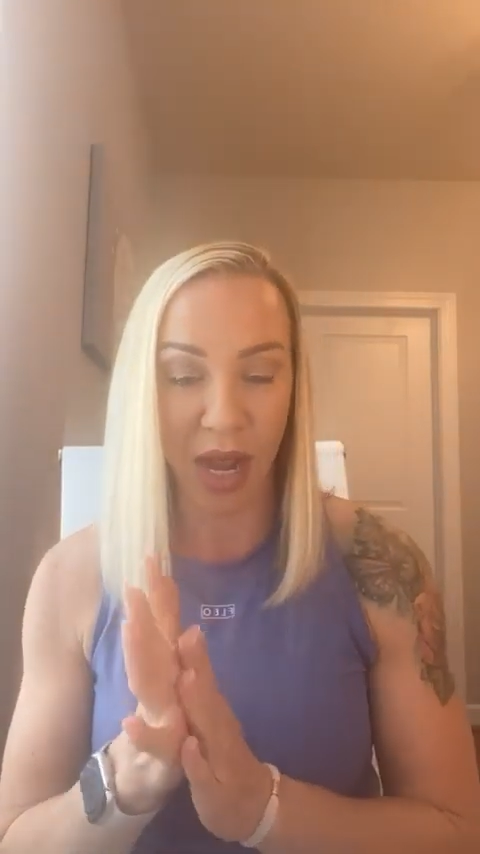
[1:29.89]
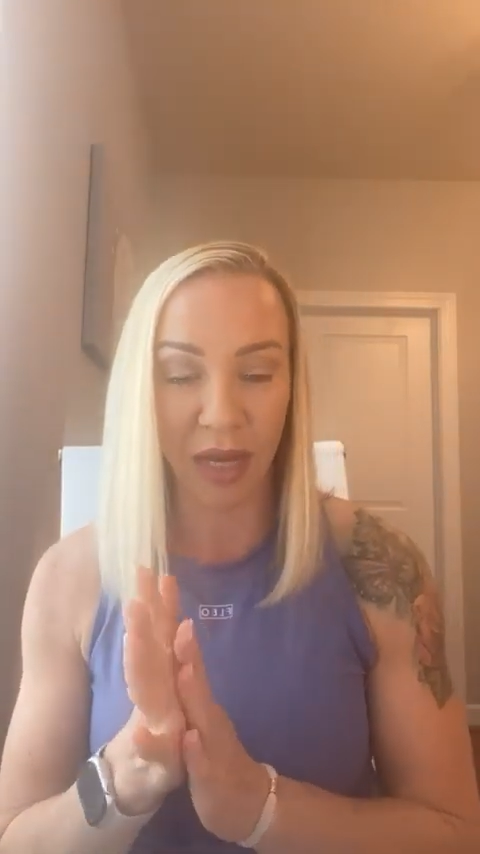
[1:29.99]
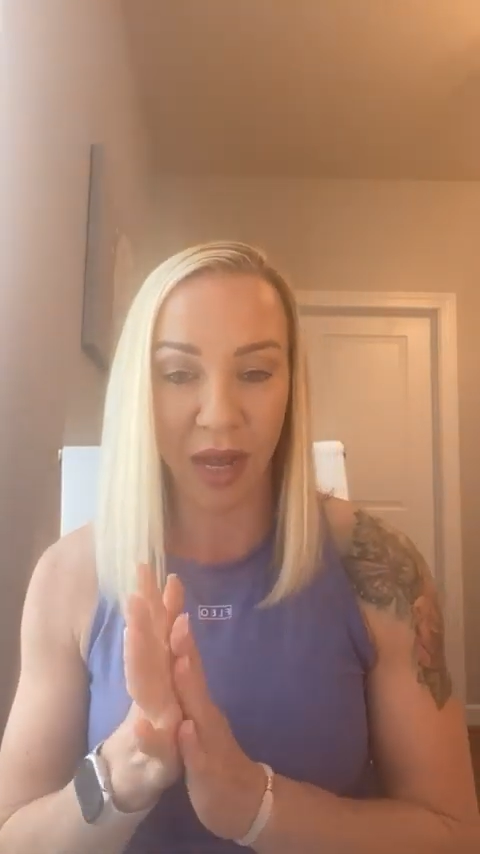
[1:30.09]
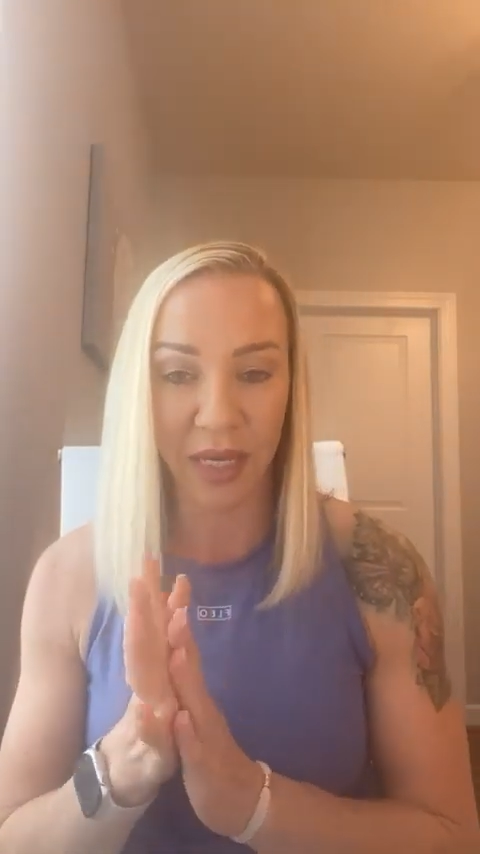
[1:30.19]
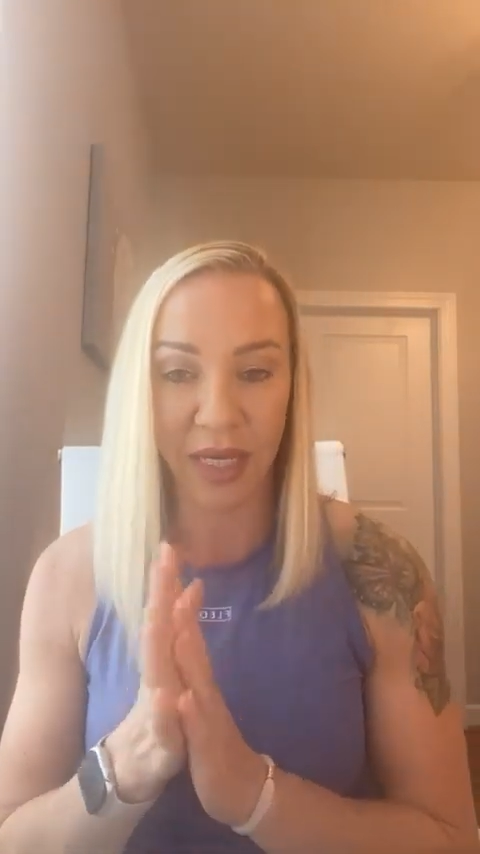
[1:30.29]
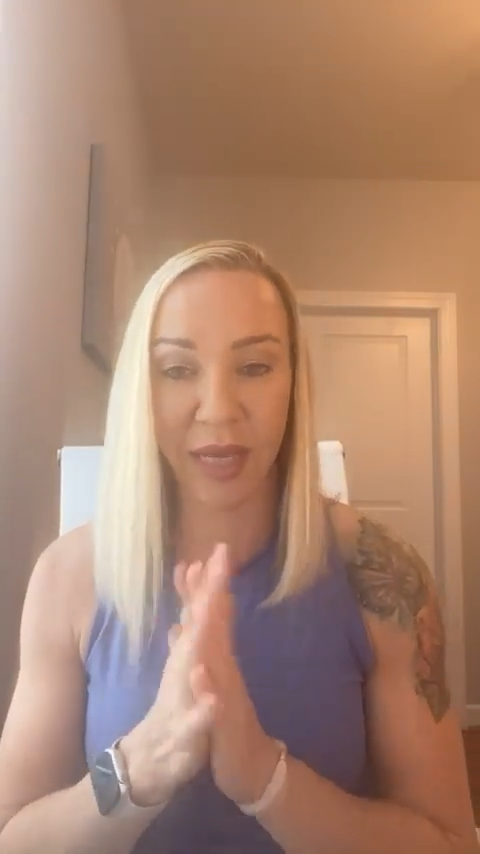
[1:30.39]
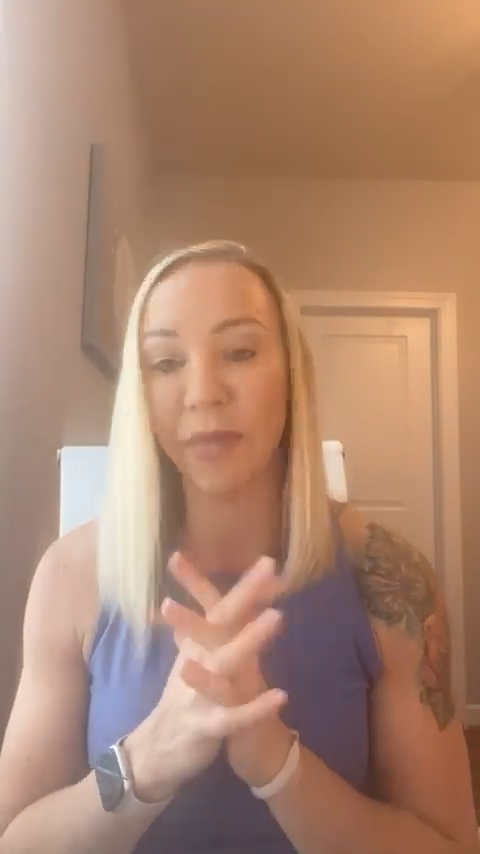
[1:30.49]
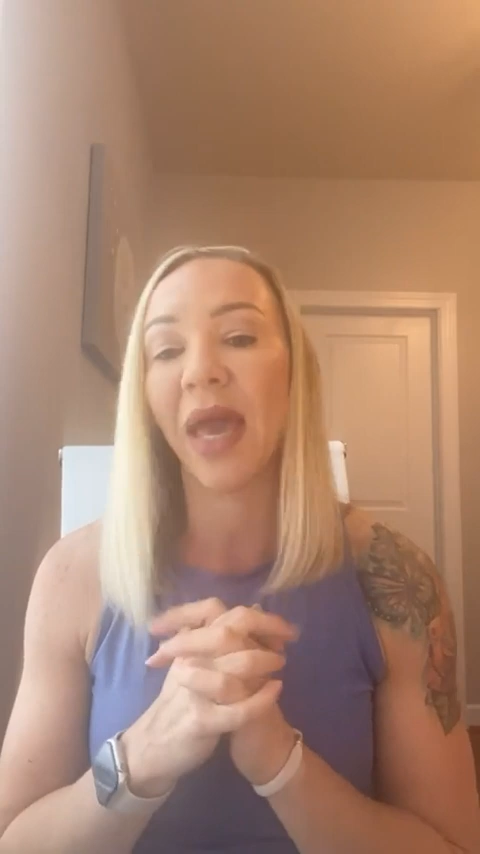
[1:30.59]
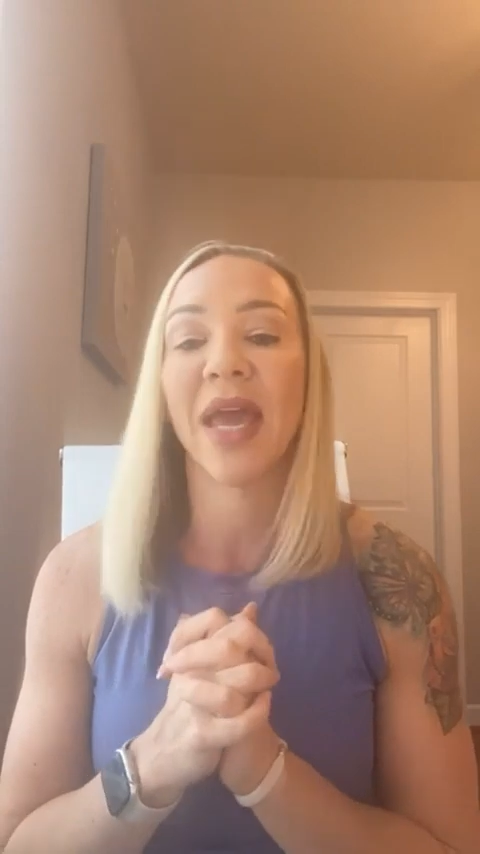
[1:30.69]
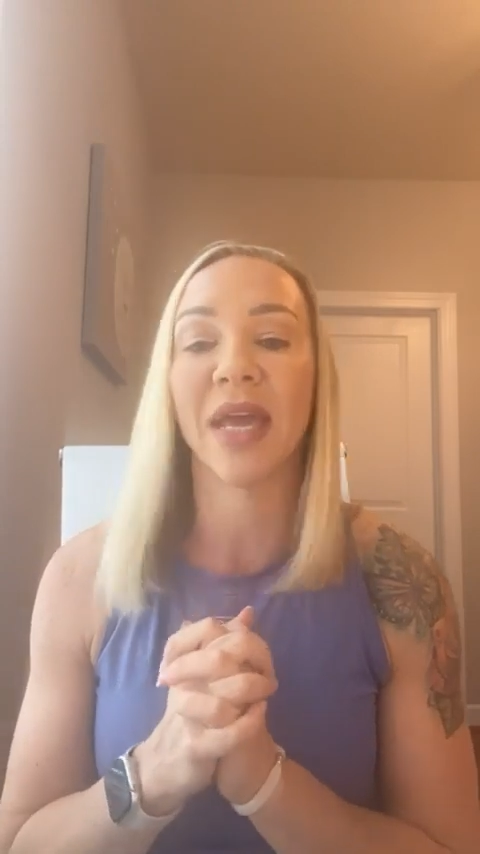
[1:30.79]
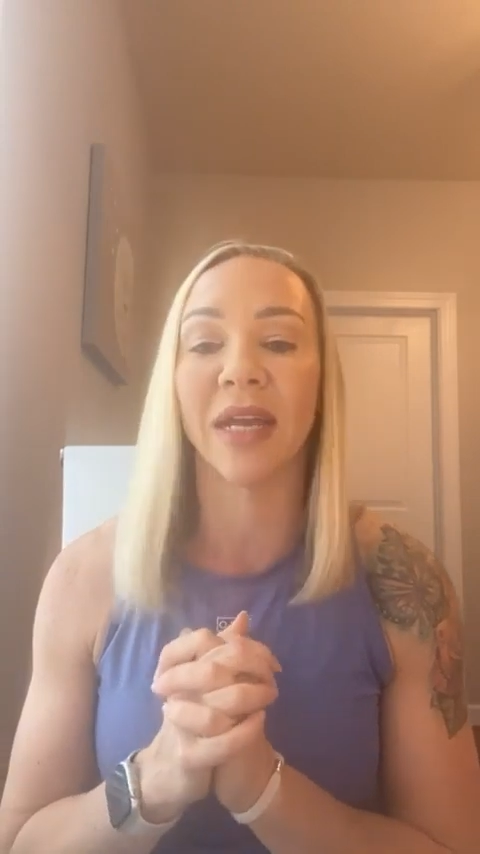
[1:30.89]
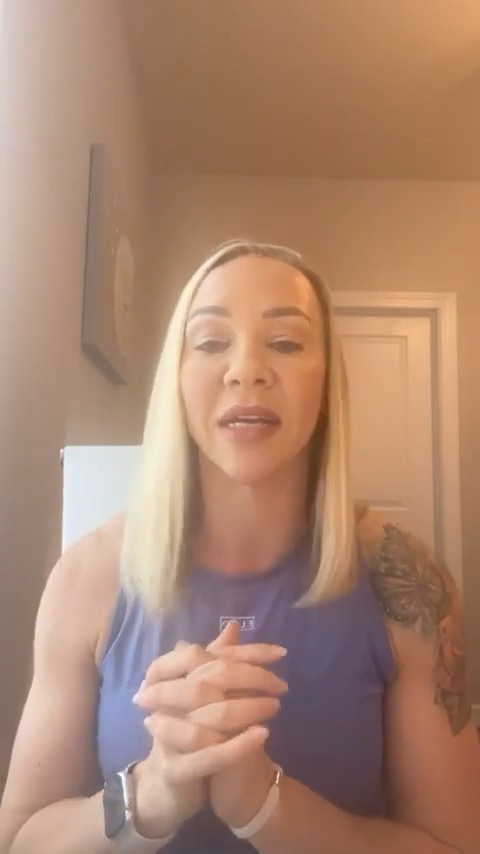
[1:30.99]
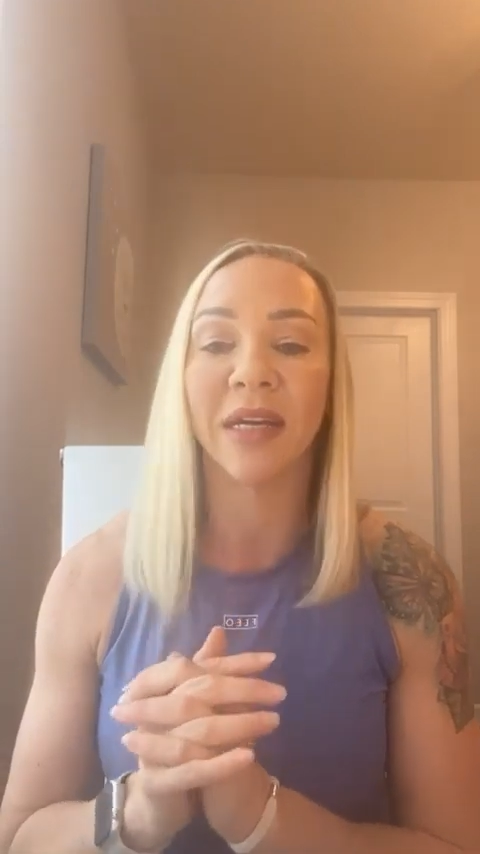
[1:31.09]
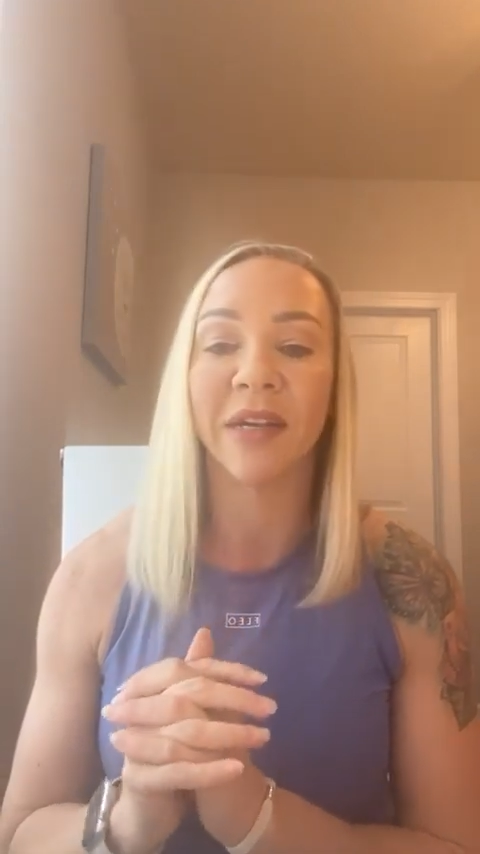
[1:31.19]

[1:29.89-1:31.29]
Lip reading: I got him a